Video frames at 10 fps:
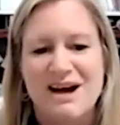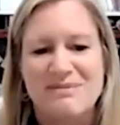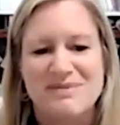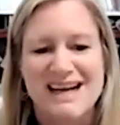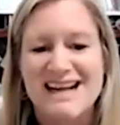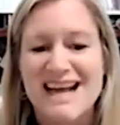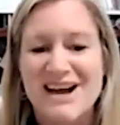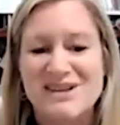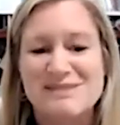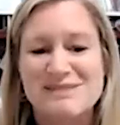That
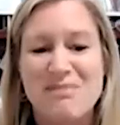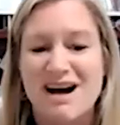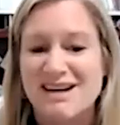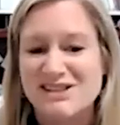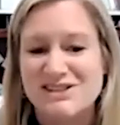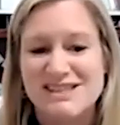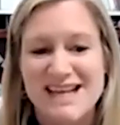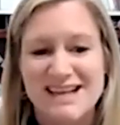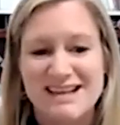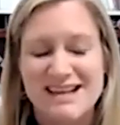account is monitored
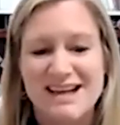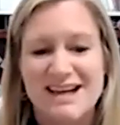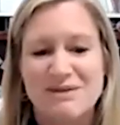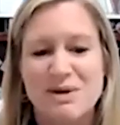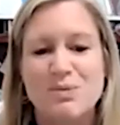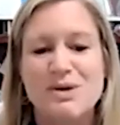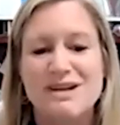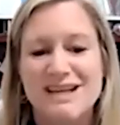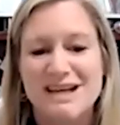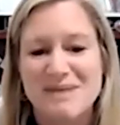daily, and we
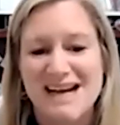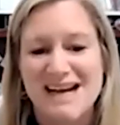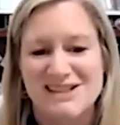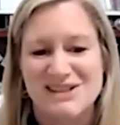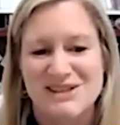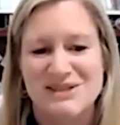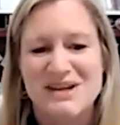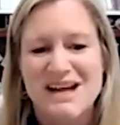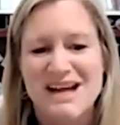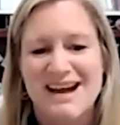will get back to you.
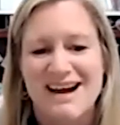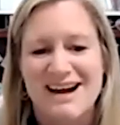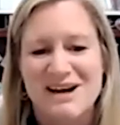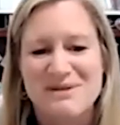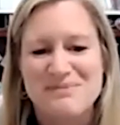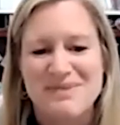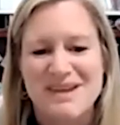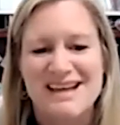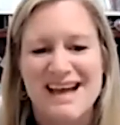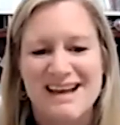
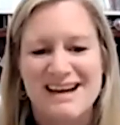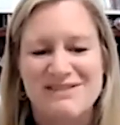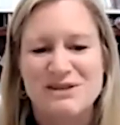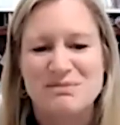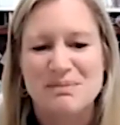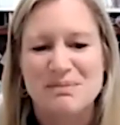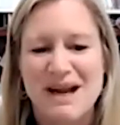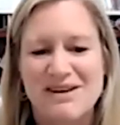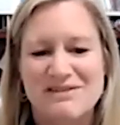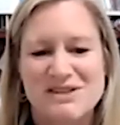Again, if you're
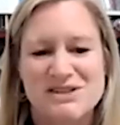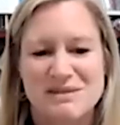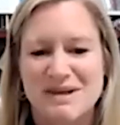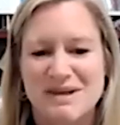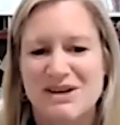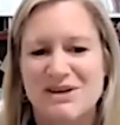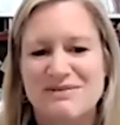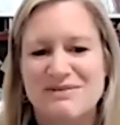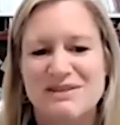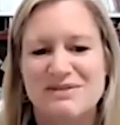preparing for treatment, though,
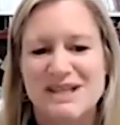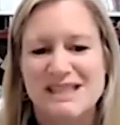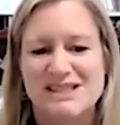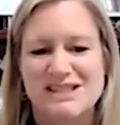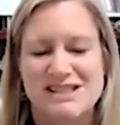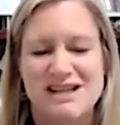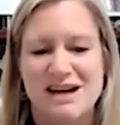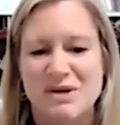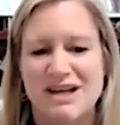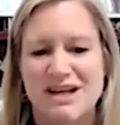feel free to just come
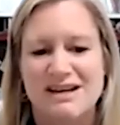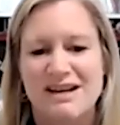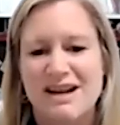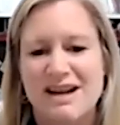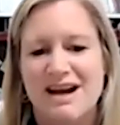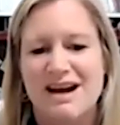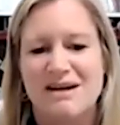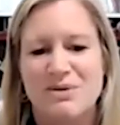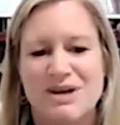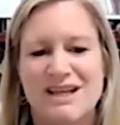on in
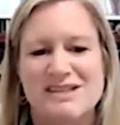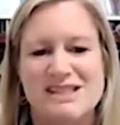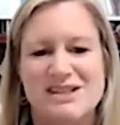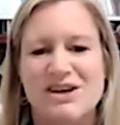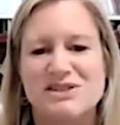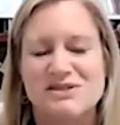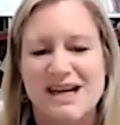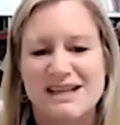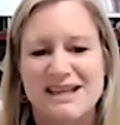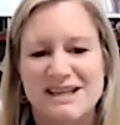or give us a call
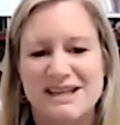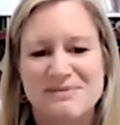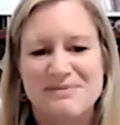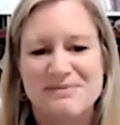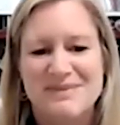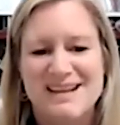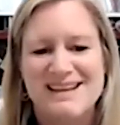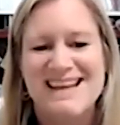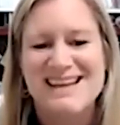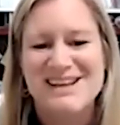directly.
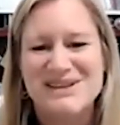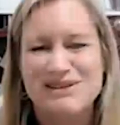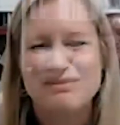Thank you.